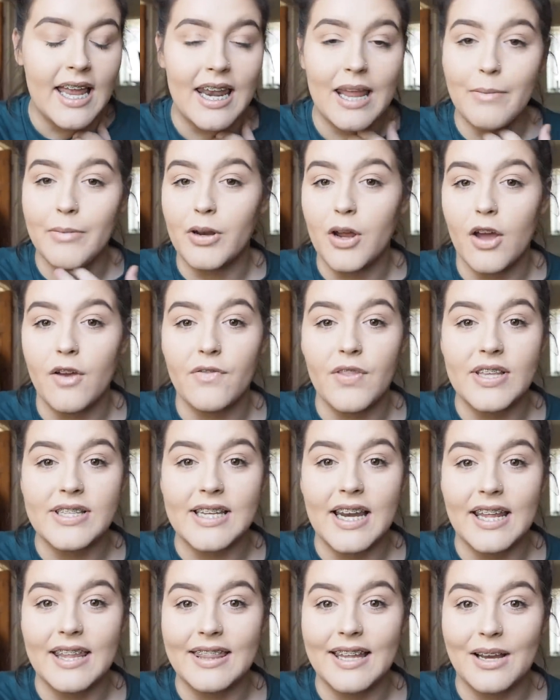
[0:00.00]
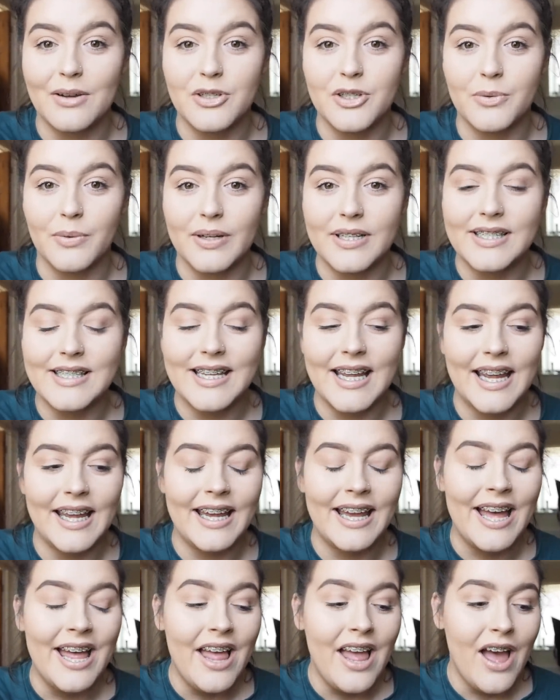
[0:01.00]
Let me know if there's anything else you want to
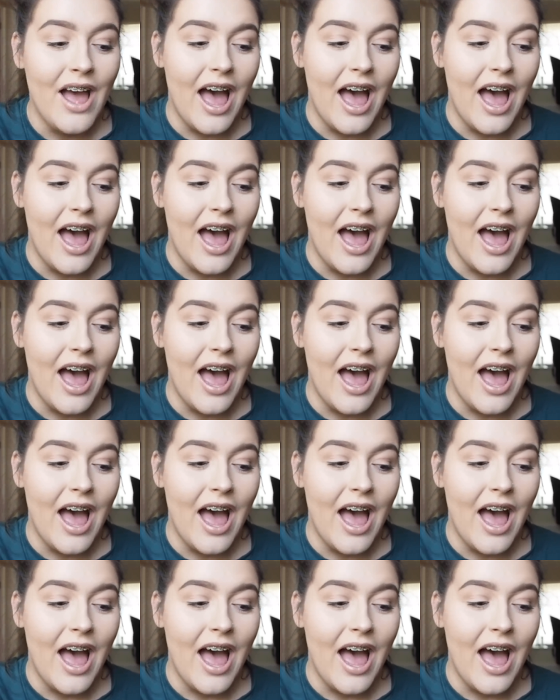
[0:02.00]
see.